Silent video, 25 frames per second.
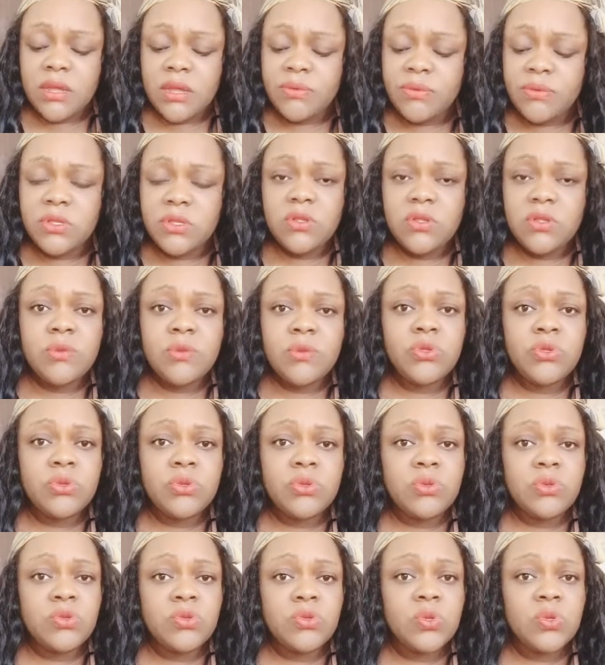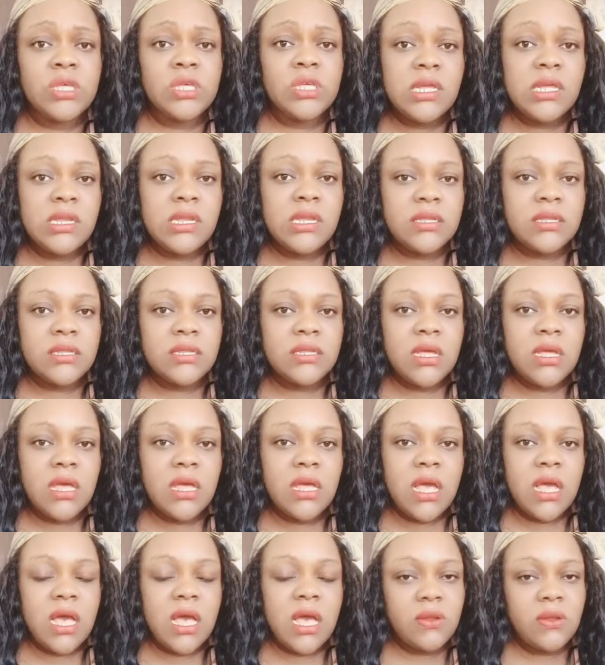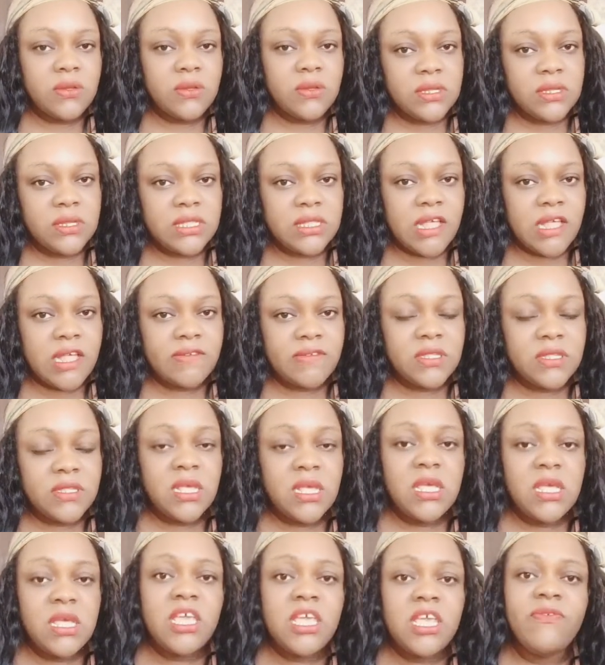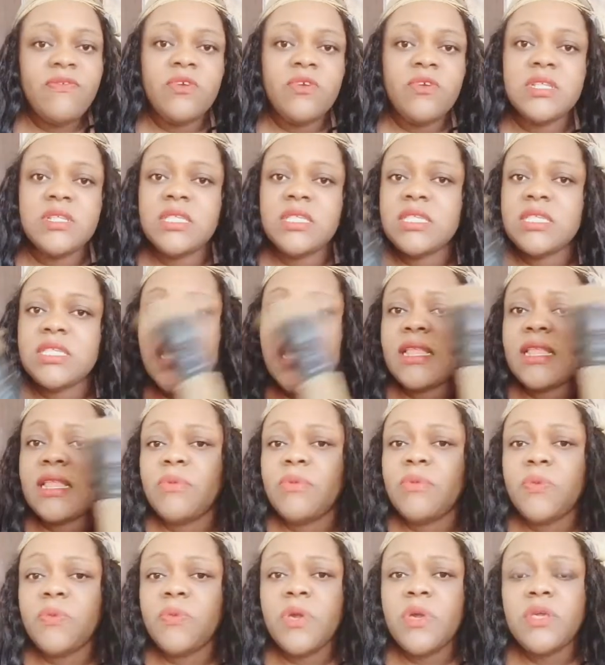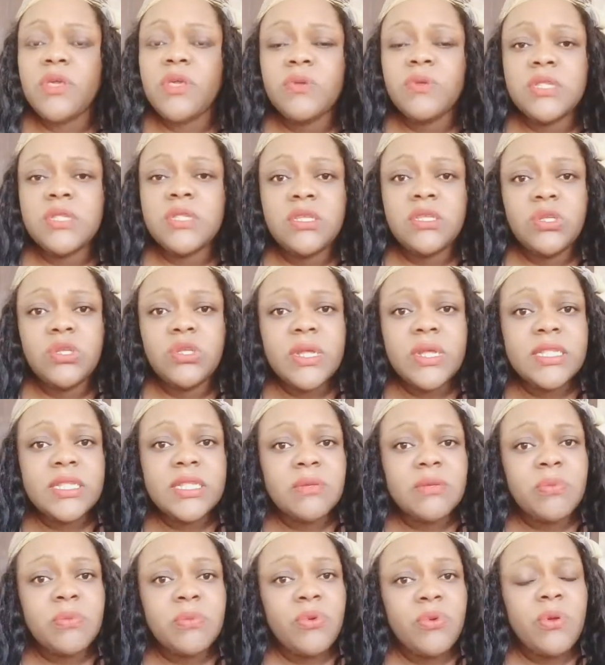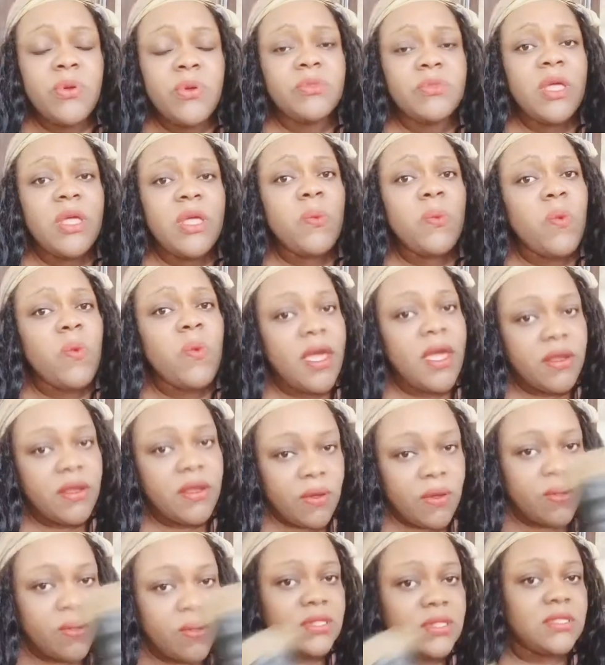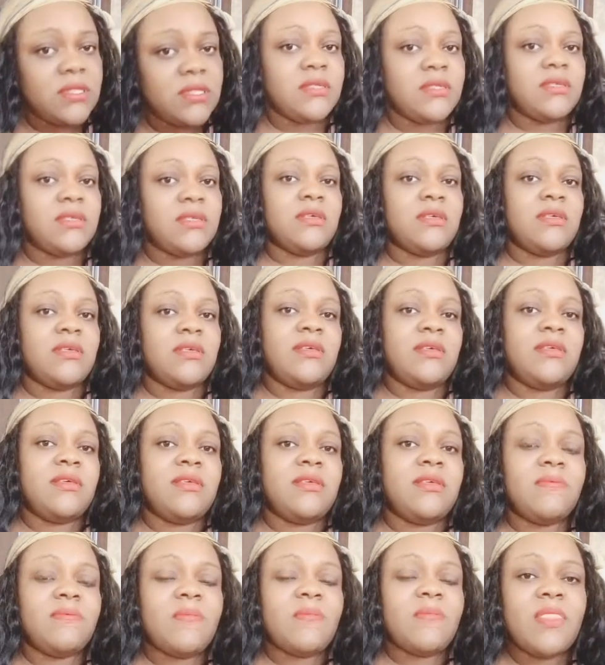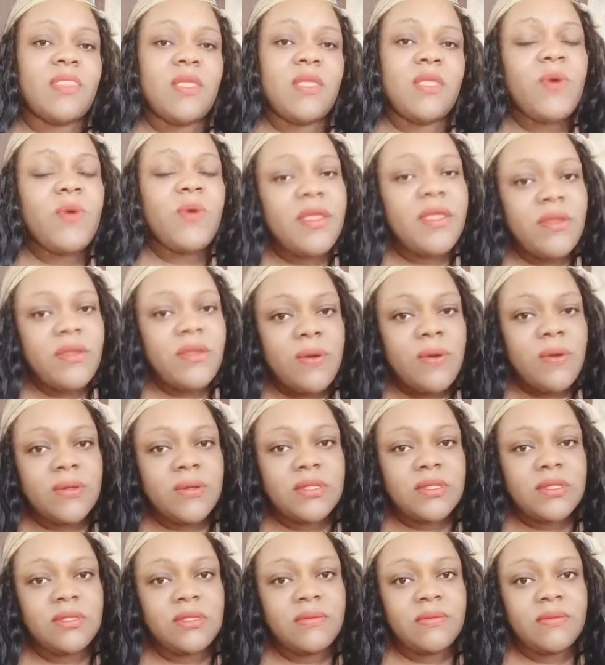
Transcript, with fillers: can result to killing and other stuff. If you can scare them away using just a broom, then why not? Why not?